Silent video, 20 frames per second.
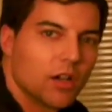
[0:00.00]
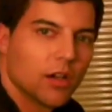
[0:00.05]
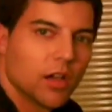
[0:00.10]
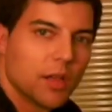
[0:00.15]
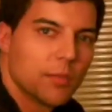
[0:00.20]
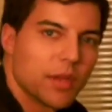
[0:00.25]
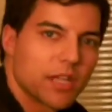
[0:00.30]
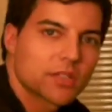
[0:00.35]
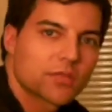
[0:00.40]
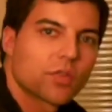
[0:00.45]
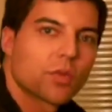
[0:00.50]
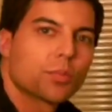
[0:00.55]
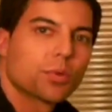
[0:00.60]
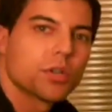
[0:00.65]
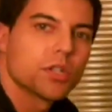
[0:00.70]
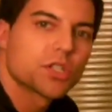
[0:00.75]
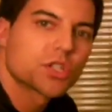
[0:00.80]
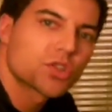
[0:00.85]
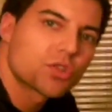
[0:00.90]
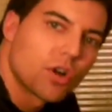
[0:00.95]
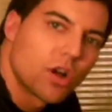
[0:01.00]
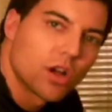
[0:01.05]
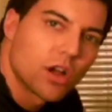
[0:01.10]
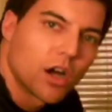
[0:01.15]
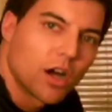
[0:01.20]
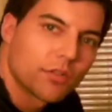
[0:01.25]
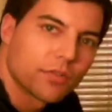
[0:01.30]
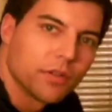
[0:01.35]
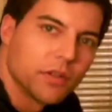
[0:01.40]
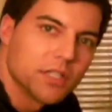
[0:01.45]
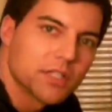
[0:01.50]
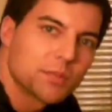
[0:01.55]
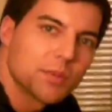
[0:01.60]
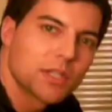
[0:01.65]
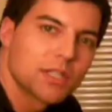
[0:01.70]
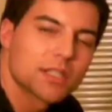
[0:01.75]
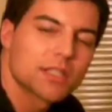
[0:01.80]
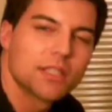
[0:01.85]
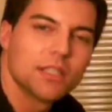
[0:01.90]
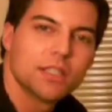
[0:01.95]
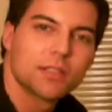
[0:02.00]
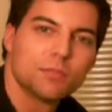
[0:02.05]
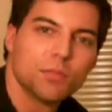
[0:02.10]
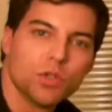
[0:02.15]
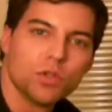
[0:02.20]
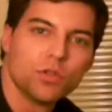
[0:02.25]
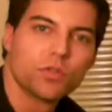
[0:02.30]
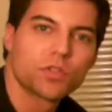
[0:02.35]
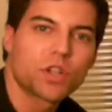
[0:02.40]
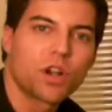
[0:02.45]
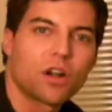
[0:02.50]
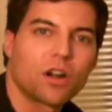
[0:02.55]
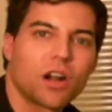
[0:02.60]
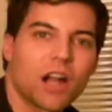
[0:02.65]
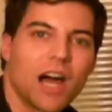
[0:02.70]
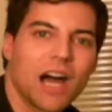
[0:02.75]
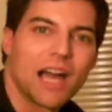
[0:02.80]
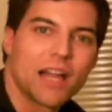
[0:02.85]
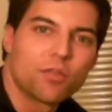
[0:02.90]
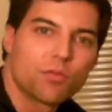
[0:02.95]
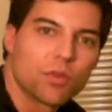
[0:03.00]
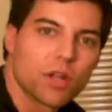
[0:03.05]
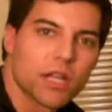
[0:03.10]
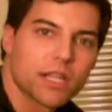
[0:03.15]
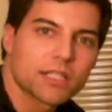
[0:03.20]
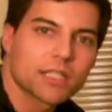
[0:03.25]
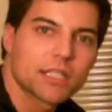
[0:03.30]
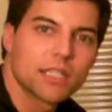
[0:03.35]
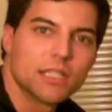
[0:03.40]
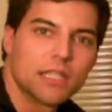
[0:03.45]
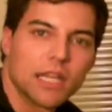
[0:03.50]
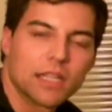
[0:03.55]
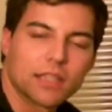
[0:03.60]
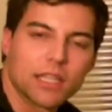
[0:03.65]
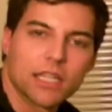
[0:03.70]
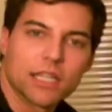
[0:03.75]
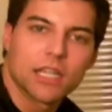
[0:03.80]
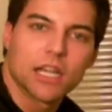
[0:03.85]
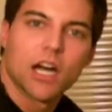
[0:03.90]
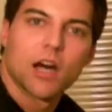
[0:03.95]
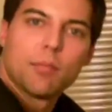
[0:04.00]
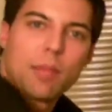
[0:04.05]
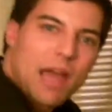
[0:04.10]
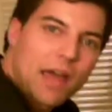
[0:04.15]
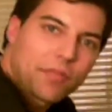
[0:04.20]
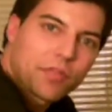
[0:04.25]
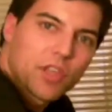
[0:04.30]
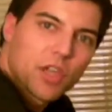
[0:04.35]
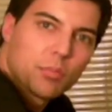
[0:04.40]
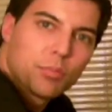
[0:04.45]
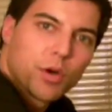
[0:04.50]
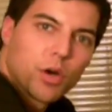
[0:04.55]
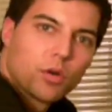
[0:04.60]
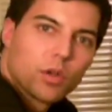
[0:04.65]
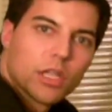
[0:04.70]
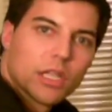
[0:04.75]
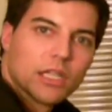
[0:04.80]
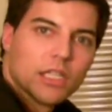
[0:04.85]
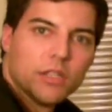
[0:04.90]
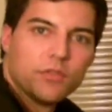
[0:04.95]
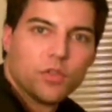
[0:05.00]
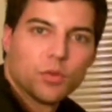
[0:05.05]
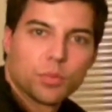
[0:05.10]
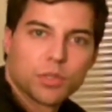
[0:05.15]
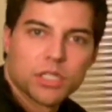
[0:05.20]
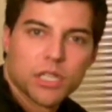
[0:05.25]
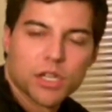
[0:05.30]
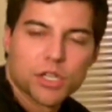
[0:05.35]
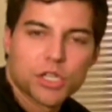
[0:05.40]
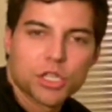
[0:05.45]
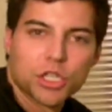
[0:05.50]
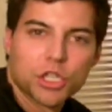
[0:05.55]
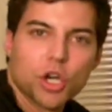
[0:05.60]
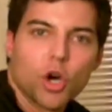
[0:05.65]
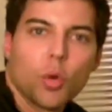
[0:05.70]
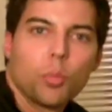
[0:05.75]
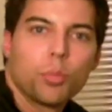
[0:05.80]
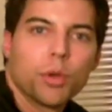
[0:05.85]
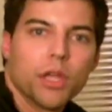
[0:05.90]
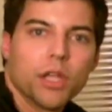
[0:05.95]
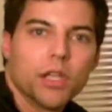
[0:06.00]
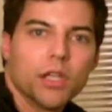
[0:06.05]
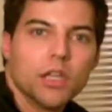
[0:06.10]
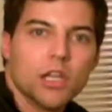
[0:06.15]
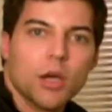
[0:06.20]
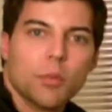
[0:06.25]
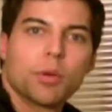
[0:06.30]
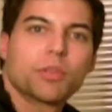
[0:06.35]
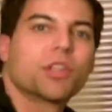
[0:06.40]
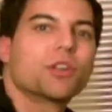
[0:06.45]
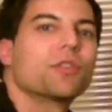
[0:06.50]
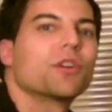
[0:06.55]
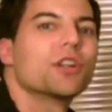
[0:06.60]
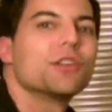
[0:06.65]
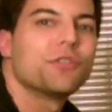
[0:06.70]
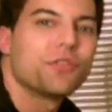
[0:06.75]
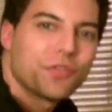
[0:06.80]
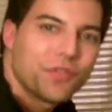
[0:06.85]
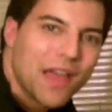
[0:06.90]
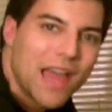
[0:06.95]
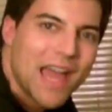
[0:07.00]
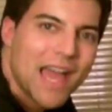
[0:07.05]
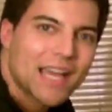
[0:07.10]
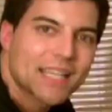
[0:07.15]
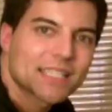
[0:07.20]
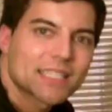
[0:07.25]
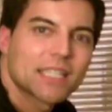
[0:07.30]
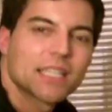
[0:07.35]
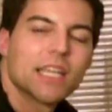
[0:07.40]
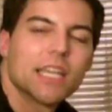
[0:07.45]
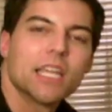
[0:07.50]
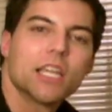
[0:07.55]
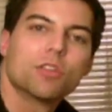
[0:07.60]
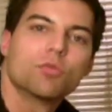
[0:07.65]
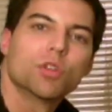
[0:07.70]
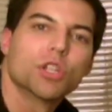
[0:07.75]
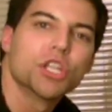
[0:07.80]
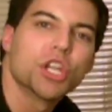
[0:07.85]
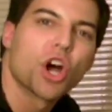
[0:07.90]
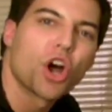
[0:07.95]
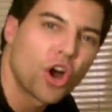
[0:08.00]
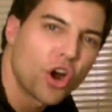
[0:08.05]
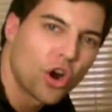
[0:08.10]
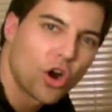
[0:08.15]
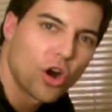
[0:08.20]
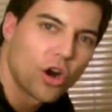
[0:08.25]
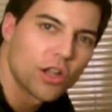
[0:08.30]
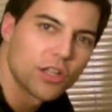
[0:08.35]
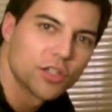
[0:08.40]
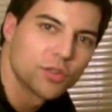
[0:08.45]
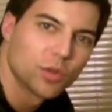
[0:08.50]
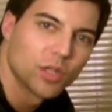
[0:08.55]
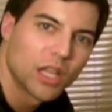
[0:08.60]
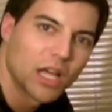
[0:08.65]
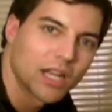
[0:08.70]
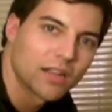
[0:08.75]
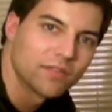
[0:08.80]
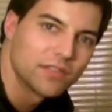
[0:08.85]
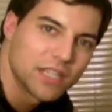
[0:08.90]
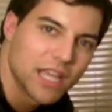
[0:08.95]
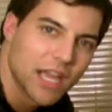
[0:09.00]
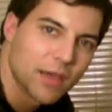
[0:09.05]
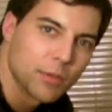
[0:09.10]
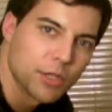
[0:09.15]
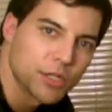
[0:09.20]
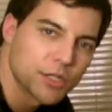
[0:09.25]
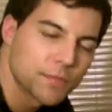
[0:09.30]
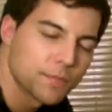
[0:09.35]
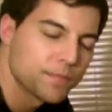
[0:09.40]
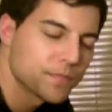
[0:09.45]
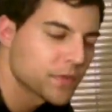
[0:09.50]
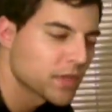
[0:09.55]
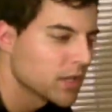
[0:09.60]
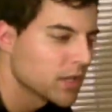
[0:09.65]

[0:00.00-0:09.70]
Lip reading: it makes for a pretty strong offense, because these moves are high risk in that they come at the opponent and leave you potentially open, but they're very fast and they hit really hard and do a lot of damage.